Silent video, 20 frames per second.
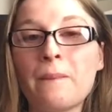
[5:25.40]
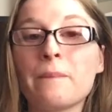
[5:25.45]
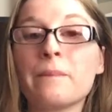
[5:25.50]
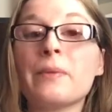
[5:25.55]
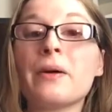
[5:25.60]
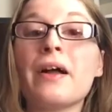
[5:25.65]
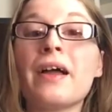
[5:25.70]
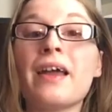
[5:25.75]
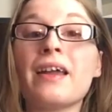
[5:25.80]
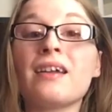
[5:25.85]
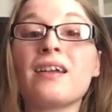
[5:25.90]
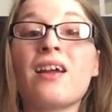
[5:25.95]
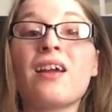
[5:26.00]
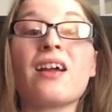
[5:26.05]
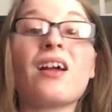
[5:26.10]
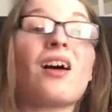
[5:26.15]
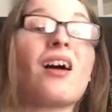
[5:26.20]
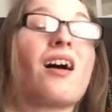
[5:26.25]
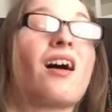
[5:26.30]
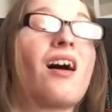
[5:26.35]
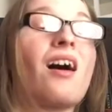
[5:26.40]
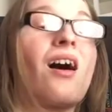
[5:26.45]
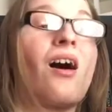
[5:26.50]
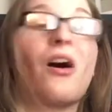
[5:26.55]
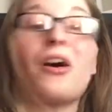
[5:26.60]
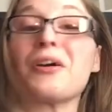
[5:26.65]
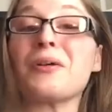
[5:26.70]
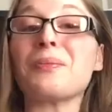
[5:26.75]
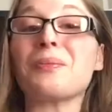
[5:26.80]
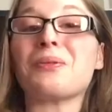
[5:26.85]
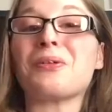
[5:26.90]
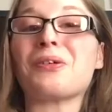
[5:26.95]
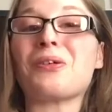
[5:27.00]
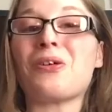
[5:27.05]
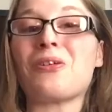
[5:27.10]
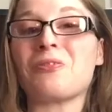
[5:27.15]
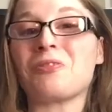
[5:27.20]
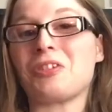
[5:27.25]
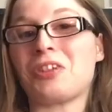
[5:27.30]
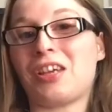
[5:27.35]
But Harper
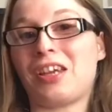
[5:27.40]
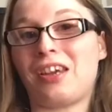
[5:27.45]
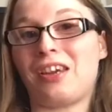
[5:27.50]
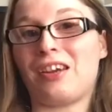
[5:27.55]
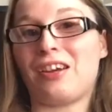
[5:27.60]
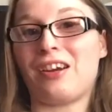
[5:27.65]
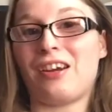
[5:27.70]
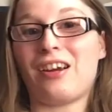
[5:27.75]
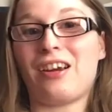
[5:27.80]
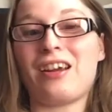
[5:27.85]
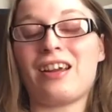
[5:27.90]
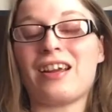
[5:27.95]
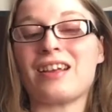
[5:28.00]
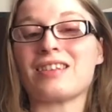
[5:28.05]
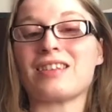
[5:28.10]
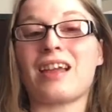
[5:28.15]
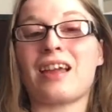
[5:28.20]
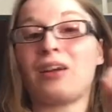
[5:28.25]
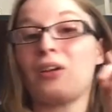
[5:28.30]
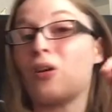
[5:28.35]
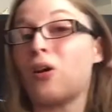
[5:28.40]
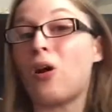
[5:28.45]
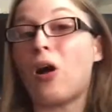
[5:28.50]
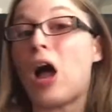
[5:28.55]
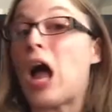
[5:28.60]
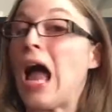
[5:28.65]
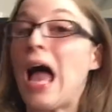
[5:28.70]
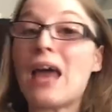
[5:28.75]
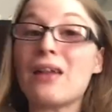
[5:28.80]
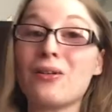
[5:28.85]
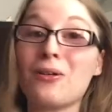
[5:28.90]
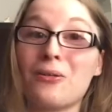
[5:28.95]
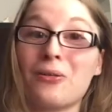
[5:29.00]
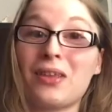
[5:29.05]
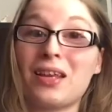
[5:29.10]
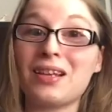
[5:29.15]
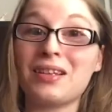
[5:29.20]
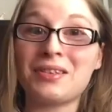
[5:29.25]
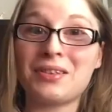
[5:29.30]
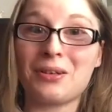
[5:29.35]
over here is like, I don't
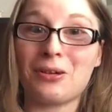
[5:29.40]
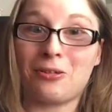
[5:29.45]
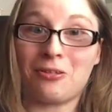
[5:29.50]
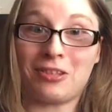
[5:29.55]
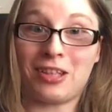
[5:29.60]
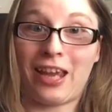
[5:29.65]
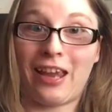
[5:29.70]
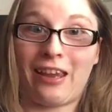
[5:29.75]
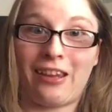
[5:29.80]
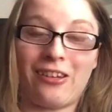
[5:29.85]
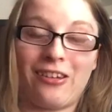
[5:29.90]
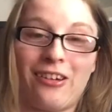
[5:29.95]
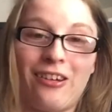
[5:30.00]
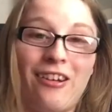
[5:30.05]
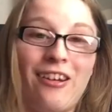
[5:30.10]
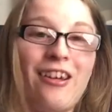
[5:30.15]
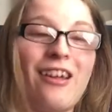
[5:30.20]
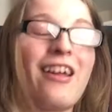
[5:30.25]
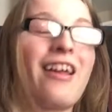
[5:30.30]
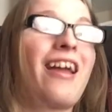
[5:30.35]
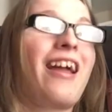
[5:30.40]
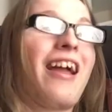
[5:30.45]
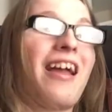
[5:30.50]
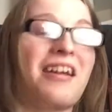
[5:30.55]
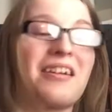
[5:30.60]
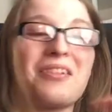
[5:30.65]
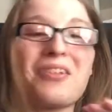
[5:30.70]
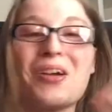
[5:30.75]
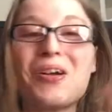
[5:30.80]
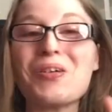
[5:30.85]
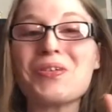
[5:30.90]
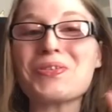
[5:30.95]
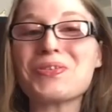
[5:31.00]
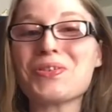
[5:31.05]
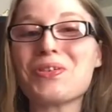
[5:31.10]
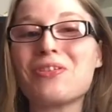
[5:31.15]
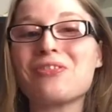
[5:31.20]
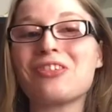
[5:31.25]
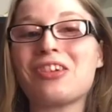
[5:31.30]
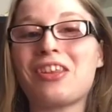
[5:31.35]
think so, Tater, and goes
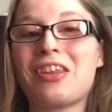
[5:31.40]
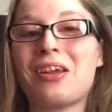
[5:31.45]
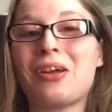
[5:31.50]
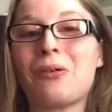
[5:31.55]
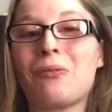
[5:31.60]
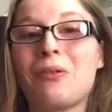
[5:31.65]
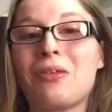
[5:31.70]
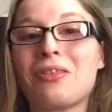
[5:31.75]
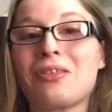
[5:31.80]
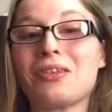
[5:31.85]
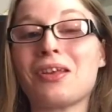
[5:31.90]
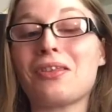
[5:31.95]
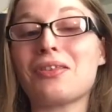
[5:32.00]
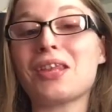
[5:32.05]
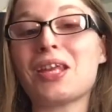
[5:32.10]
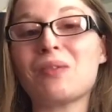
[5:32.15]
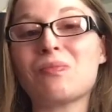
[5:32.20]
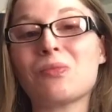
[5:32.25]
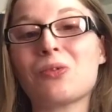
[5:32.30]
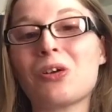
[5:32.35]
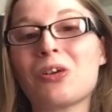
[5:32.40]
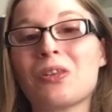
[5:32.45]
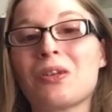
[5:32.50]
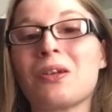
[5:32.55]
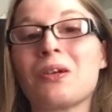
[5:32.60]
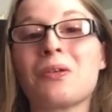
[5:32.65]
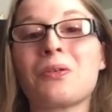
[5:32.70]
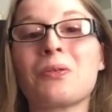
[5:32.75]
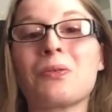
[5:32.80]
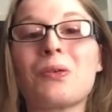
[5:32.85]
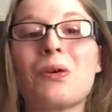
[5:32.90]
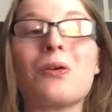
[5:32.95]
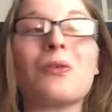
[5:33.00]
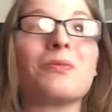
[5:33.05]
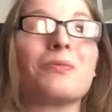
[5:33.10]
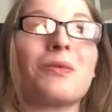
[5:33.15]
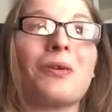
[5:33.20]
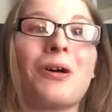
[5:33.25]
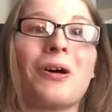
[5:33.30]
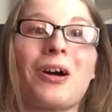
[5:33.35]
over there with nothing more than a
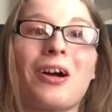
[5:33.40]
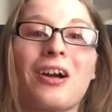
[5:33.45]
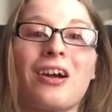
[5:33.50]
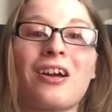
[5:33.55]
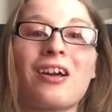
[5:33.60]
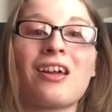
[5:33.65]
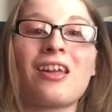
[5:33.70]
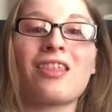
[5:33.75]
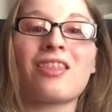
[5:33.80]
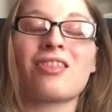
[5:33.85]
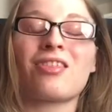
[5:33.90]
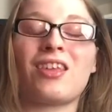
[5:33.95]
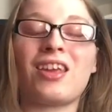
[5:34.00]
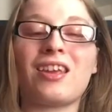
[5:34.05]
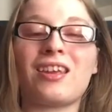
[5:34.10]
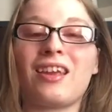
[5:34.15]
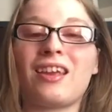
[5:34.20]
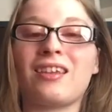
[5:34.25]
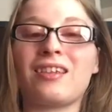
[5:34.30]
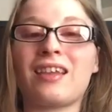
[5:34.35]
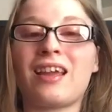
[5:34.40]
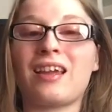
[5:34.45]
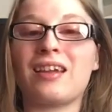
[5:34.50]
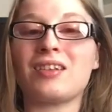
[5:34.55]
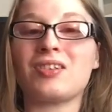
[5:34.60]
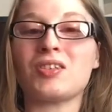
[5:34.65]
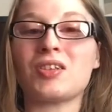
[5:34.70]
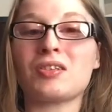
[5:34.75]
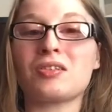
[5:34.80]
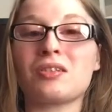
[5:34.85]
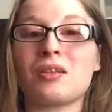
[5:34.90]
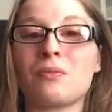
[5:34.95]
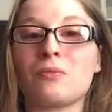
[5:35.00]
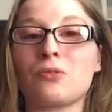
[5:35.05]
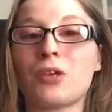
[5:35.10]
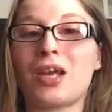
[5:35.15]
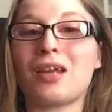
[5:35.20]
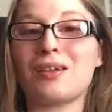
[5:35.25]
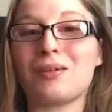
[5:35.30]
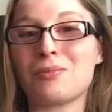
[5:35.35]
crowbar, thinking that it's just some
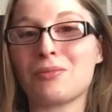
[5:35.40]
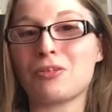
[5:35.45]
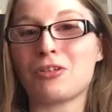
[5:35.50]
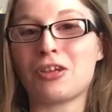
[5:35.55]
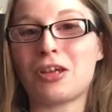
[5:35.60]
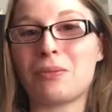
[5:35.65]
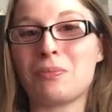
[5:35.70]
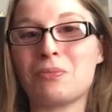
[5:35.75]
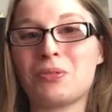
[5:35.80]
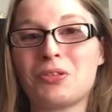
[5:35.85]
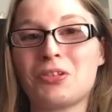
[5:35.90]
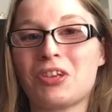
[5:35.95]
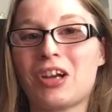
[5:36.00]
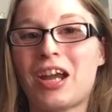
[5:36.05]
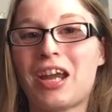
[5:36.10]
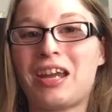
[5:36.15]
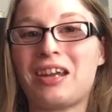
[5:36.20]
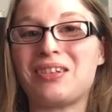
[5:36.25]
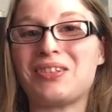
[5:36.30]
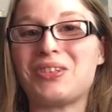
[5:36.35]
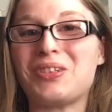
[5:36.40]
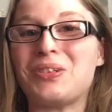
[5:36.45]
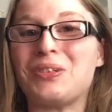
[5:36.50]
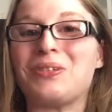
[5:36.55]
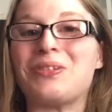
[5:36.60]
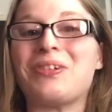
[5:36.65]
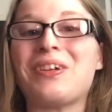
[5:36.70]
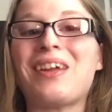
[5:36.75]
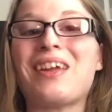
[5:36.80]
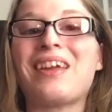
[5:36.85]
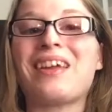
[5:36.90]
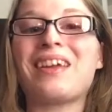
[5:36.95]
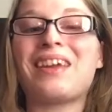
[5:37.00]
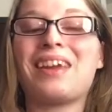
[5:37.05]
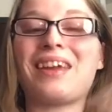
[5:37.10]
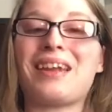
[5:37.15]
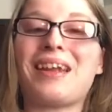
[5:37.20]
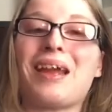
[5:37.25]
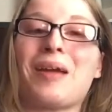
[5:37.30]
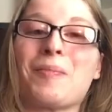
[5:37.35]
random creep trying to
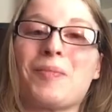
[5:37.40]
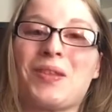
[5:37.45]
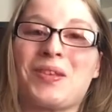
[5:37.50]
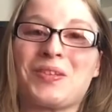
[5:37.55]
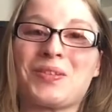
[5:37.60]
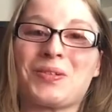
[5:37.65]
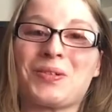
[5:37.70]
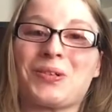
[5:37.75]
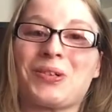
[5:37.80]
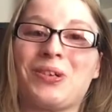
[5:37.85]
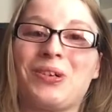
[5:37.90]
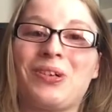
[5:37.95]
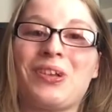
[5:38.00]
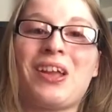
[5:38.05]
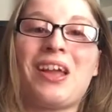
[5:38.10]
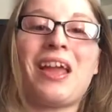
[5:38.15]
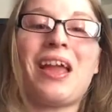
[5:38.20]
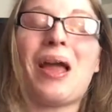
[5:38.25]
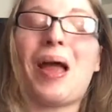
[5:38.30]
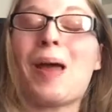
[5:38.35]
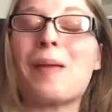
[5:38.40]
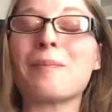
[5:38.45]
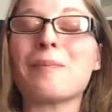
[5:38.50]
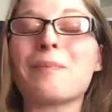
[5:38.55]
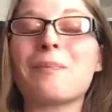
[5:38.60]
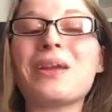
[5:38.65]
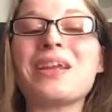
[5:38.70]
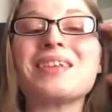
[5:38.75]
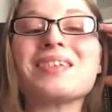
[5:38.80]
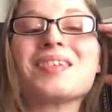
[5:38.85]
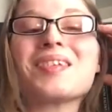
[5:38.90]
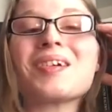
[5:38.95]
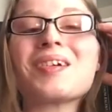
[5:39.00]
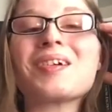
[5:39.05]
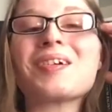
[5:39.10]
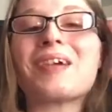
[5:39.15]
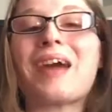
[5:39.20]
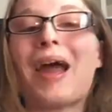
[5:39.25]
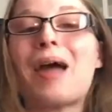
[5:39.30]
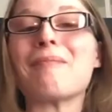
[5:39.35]
kidnap this girl, and beats the
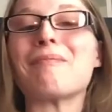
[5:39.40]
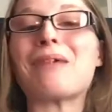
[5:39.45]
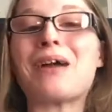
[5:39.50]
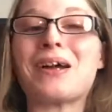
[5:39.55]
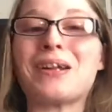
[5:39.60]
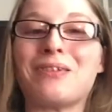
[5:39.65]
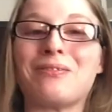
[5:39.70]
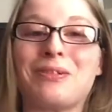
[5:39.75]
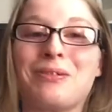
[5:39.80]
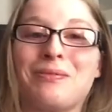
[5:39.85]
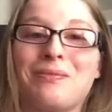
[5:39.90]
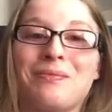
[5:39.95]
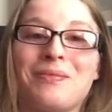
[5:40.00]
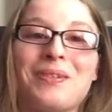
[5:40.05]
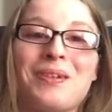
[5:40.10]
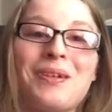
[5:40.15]
crap out of him.